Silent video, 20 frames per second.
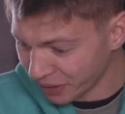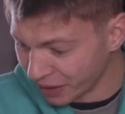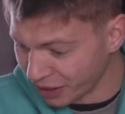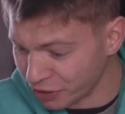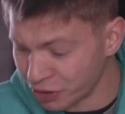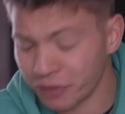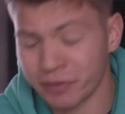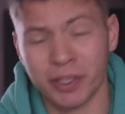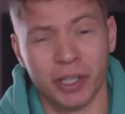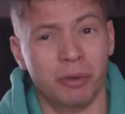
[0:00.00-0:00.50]
I
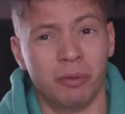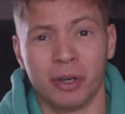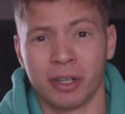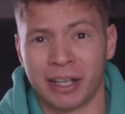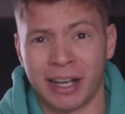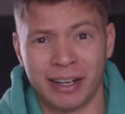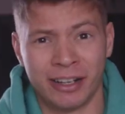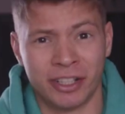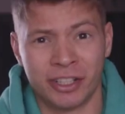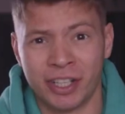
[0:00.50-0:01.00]
don't even know what
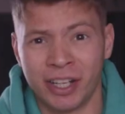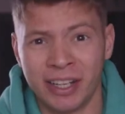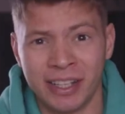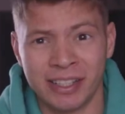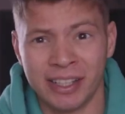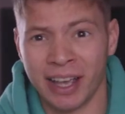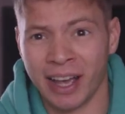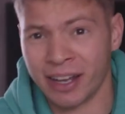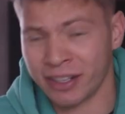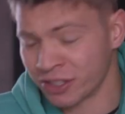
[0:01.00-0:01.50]
kind of
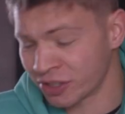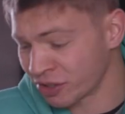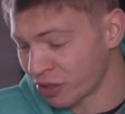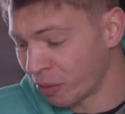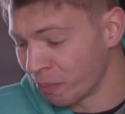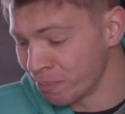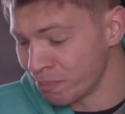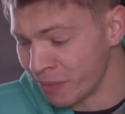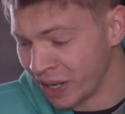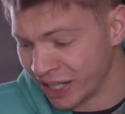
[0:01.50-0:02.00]
chilies they are, just
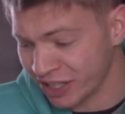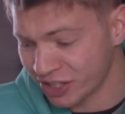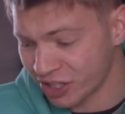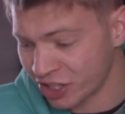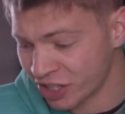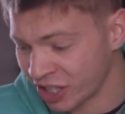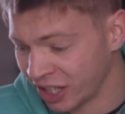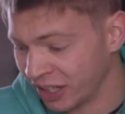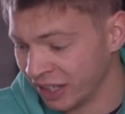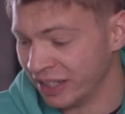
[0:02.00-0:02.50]
called
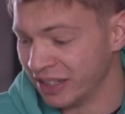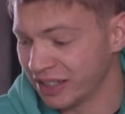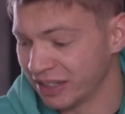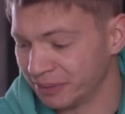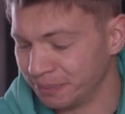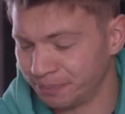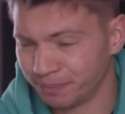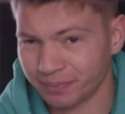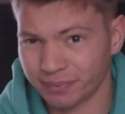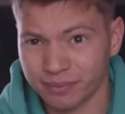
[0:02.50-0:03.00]
mixed chilies.
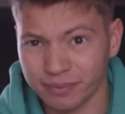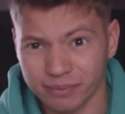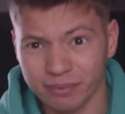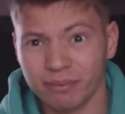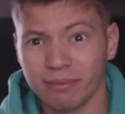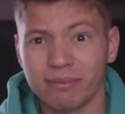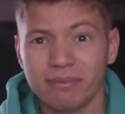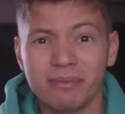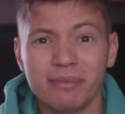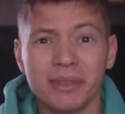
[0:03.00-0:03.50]

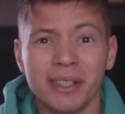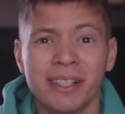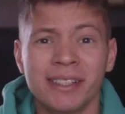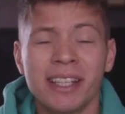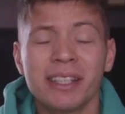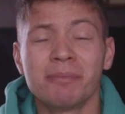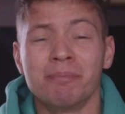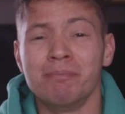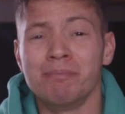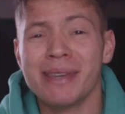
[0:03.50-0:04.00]
It
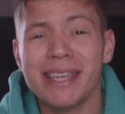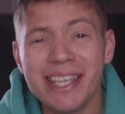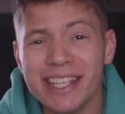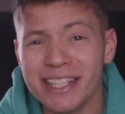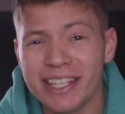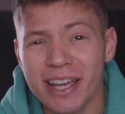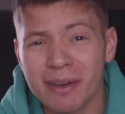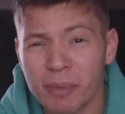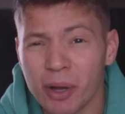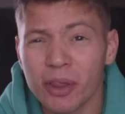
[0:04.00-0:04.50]
says
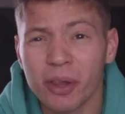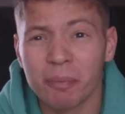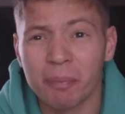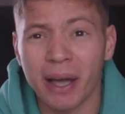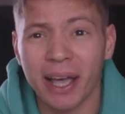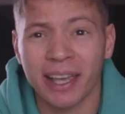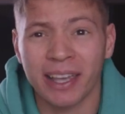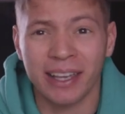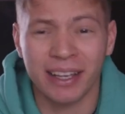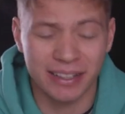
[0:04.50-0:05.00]
medium on the
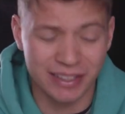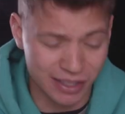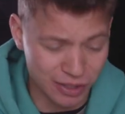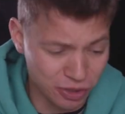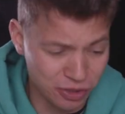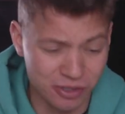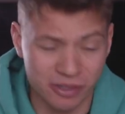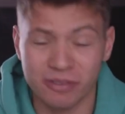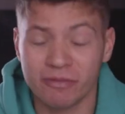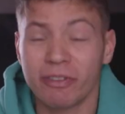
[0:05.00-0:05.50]
packet, it
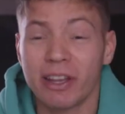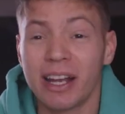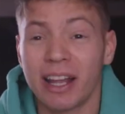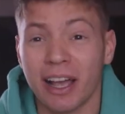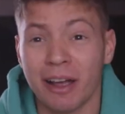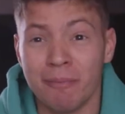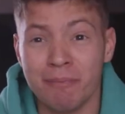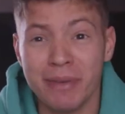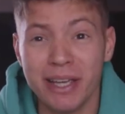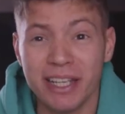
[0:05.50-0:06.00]
doesn't feel
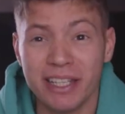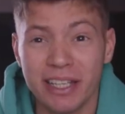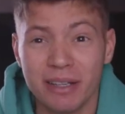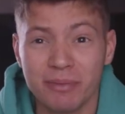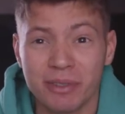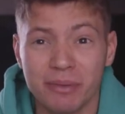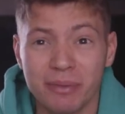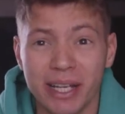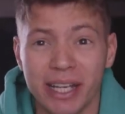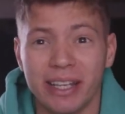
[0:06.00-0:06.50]
like a
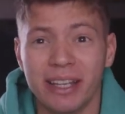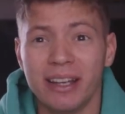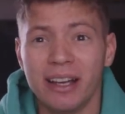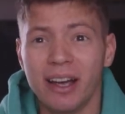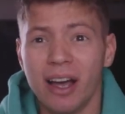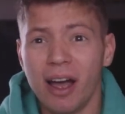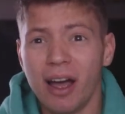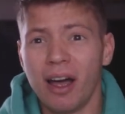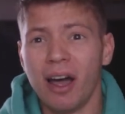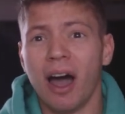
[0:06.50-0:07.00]
medium to me.
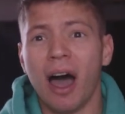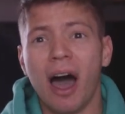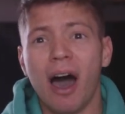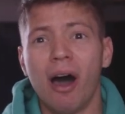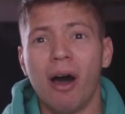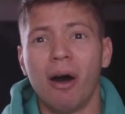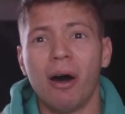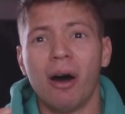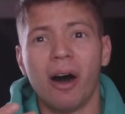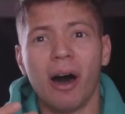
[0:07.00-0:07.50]

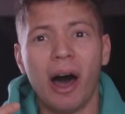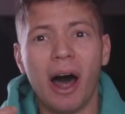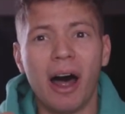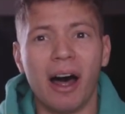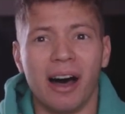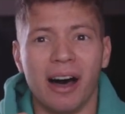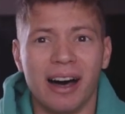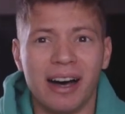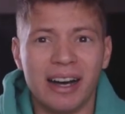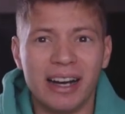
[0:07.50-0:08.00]

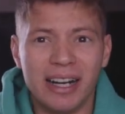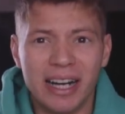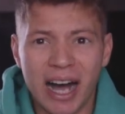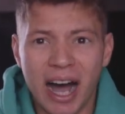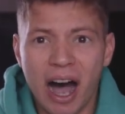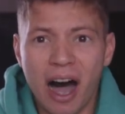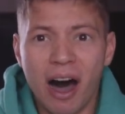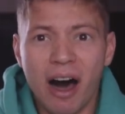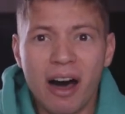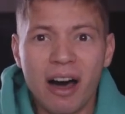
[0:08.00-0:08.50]

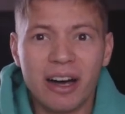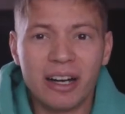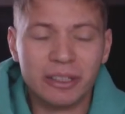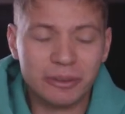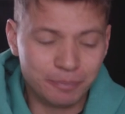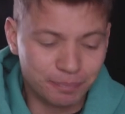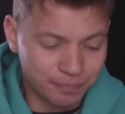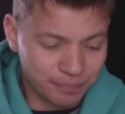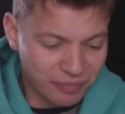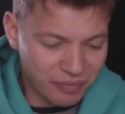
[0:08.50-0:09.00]
Ah.
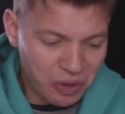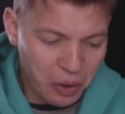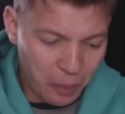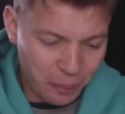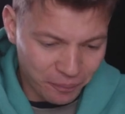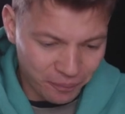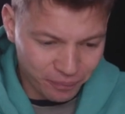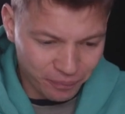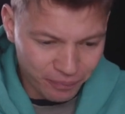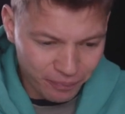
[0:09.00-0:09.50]

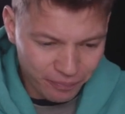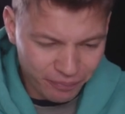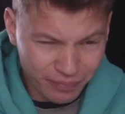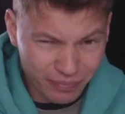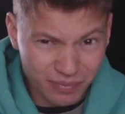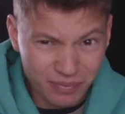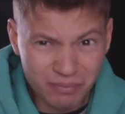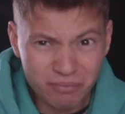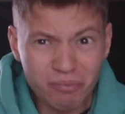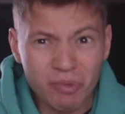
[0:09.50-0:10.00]

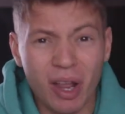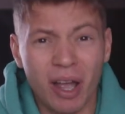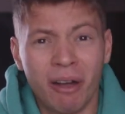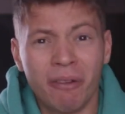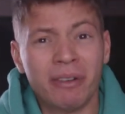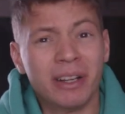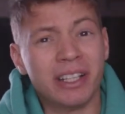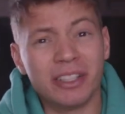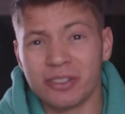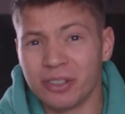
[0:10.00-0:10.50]
I
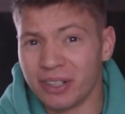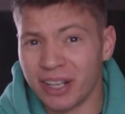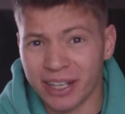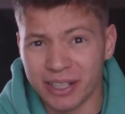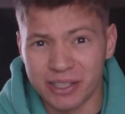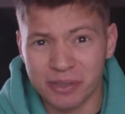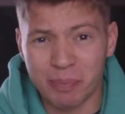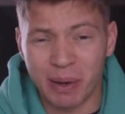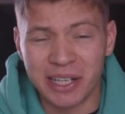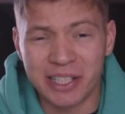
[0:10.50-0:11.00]
really don't
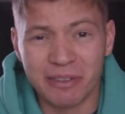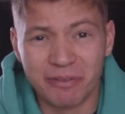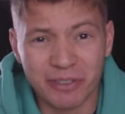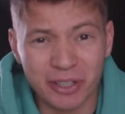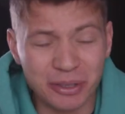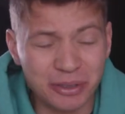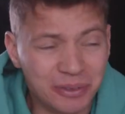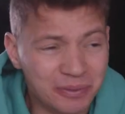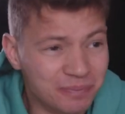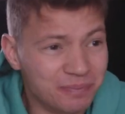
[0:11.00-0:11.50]
like spicy
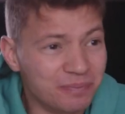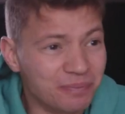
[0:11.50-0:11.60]
food.